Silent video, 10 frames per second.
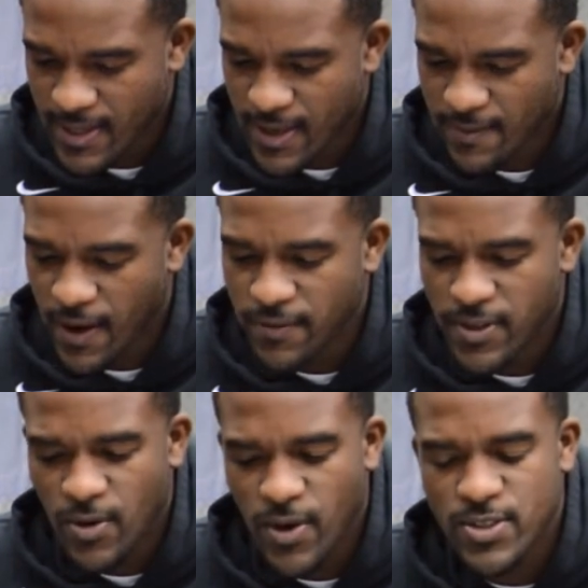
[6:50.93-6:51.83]
If you have
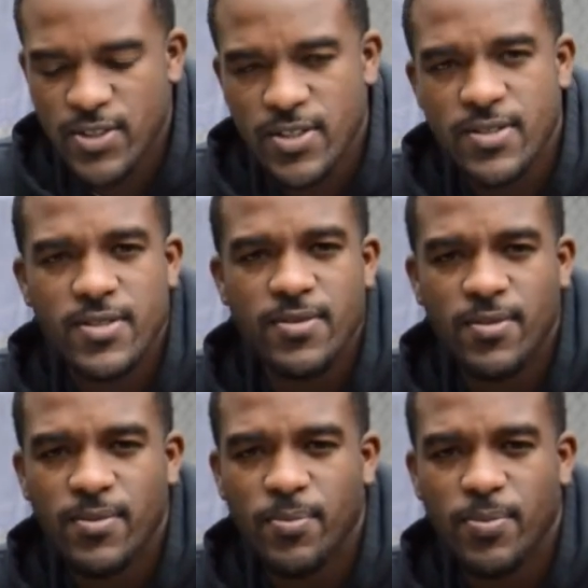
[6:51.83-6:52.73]
any questions,
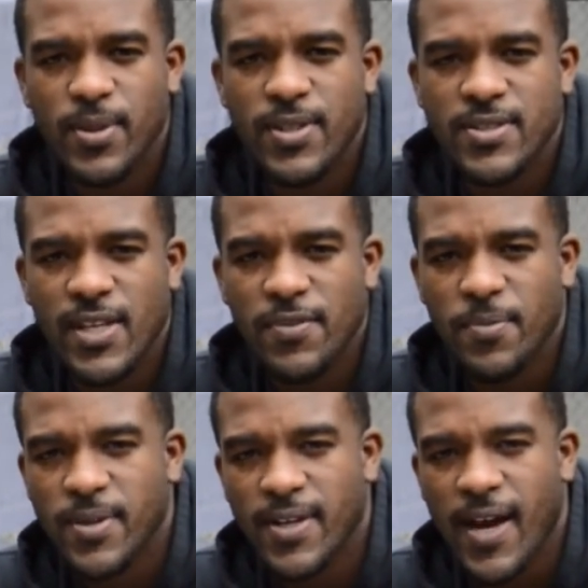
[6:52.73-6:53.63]
please leave
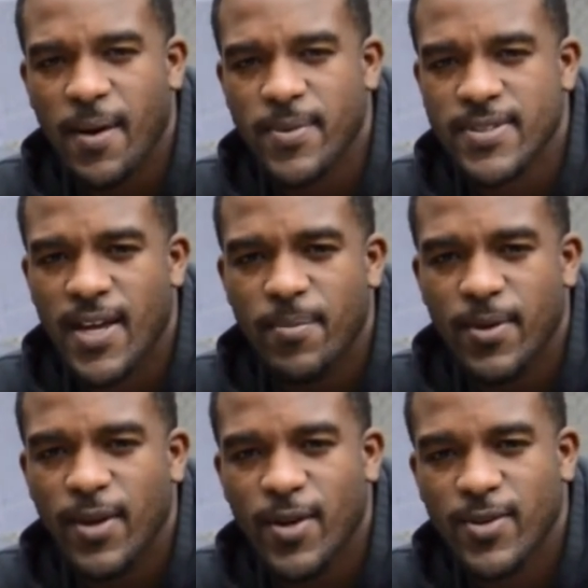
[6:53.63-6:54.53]
them in the comments down
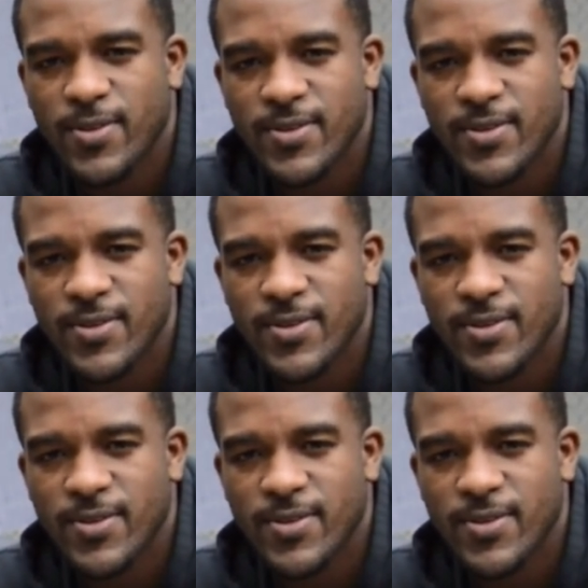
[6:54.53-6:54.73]
below.